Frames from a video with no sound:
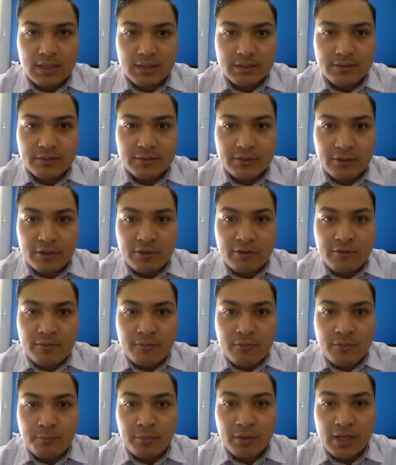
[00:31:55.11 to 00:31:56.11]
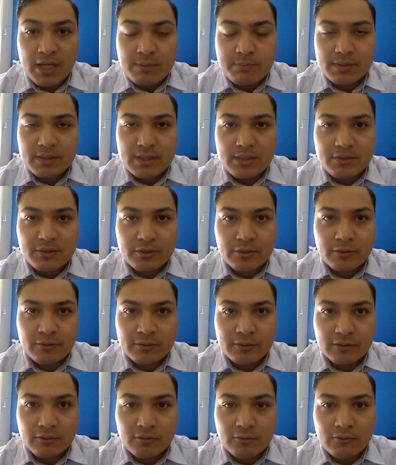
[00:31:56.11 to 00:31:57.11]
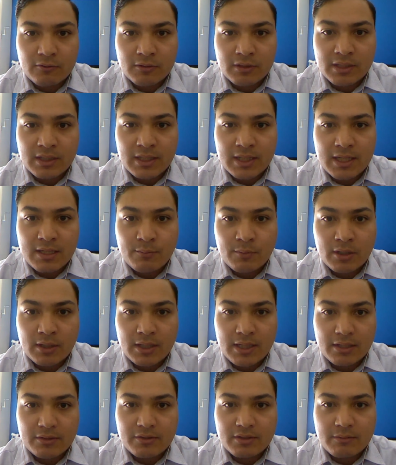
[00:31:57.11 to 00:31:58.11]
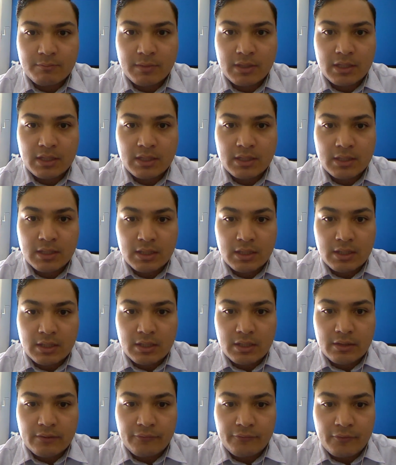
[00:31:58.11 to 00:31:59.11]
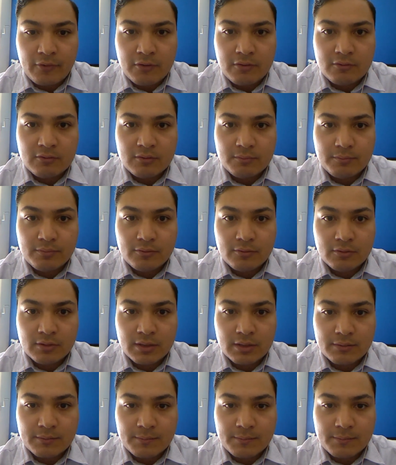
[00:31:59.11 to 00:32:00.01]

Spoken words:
So perhaps he's turned the corner and he might actually be a focal point.